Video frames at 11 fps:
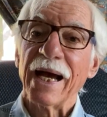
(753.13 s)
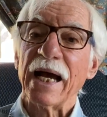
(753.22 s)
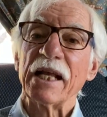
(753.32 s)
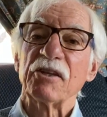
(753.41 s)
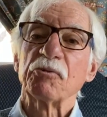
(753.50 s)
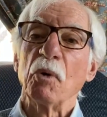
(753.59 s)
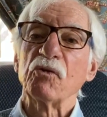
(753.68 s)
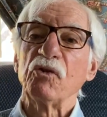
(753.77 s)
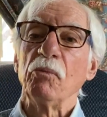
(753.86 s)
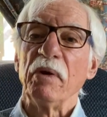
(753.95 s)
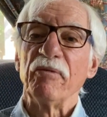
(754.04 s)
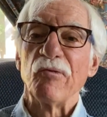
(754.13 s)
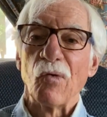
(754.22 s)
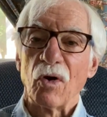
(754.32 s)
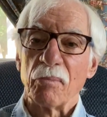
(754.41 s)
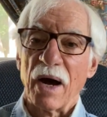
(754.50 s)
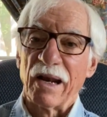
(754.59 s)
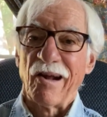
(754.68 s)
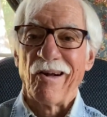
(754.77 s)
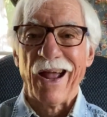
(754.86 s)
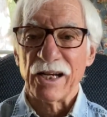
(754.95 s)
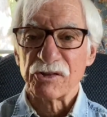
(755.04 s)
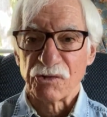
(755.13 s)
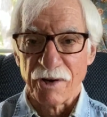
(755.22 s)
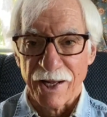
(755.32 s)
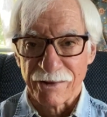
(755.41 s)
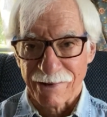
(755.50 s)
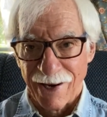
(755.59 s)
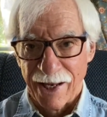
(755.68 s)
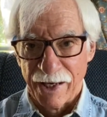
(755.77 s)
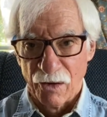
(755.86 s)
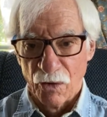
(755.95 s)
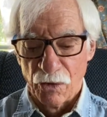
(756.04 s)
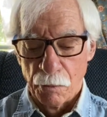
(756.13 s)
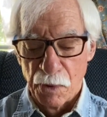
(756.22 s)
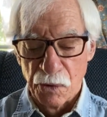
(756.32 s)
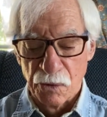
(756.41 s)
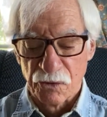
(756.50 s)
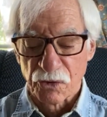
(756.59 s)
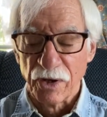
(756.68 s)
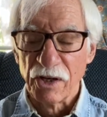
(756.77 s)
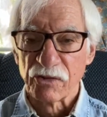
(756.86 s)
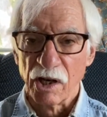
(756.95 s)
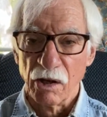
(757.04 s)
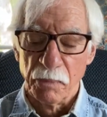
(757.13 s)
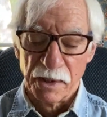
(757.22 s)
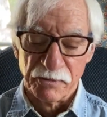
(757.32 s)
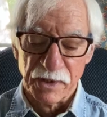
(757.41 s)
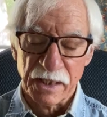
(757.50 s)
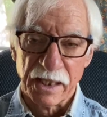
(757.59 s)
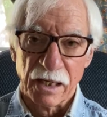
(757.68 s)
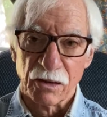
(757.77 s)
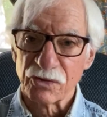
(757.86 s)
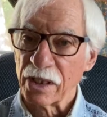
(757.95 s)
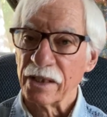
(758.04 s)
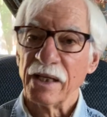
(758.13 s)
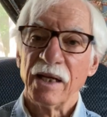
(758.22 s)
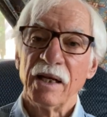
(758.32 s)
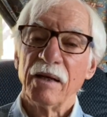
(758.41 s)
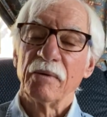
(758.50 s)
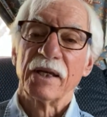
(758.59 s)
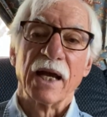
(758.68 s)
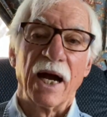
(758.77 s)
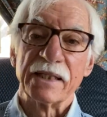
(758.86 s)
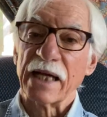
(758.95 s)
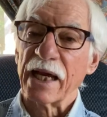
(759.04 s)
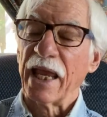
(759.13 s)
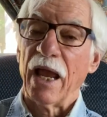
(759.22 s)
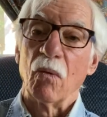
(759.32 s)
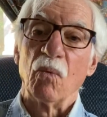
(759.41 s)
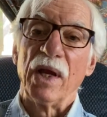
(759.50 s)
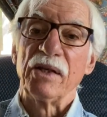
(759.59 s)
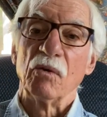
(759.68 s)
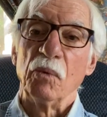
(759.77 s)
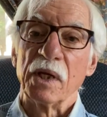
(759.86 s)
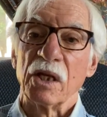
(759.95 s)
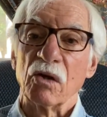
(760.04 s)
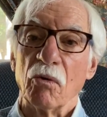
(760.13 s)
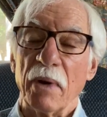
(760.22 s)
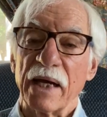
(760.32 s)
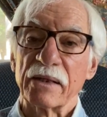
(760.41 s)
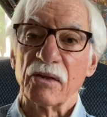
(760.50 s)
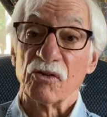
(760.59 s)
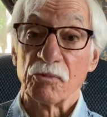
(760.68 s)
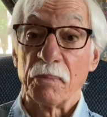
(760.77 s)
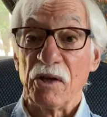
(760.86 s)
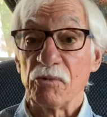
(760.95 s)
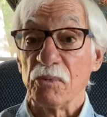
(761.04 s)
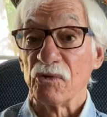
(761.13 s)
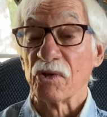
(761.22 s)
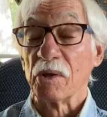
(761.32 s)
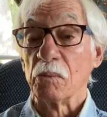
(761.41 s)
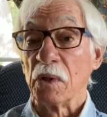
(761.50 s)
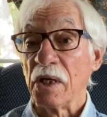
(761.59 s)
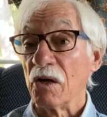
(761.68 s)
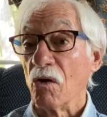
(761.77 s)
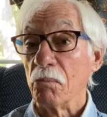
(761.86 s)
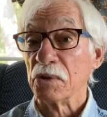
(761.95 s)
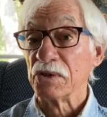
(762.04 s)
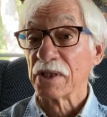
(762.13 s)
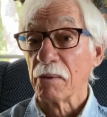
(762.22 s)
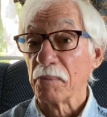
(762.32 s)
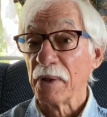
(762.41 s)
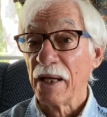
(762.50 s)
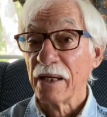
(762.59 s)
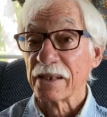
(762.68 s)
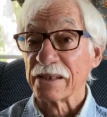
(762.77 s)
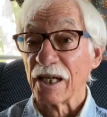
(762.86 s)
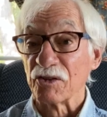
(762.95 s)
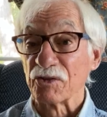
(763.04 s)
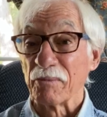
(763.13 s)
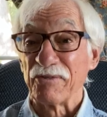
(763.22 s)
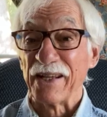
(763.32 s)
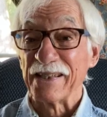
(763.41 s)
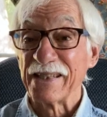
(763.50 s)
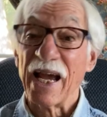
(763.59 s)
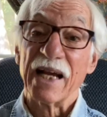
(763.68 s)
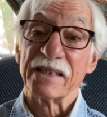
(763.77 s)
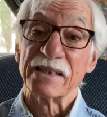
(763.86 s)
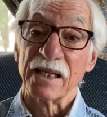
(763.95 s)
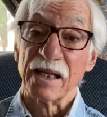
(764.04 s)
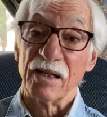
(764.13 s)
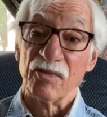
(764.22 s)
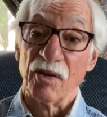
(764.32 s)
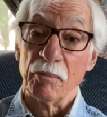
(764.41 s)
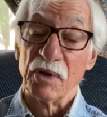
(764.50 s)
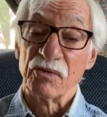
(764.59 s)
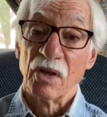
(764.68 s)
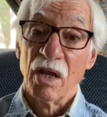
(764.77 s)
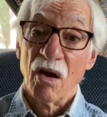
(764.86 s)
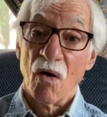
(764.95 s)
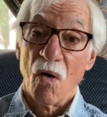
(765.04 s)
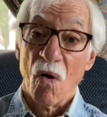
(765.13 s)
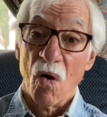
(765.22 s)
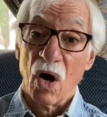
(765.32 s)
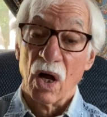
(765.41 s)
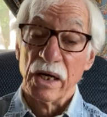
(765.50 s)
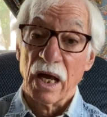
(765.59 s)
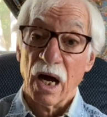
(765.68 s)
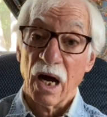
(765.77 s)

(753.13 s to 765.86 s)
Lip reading: I spoke to you before about our astronauts landing on the moon, so here's a little bit of details. And guys, I can't wait till we can go back to the Space Museum when it opens up, because there's some fantastic exhibits on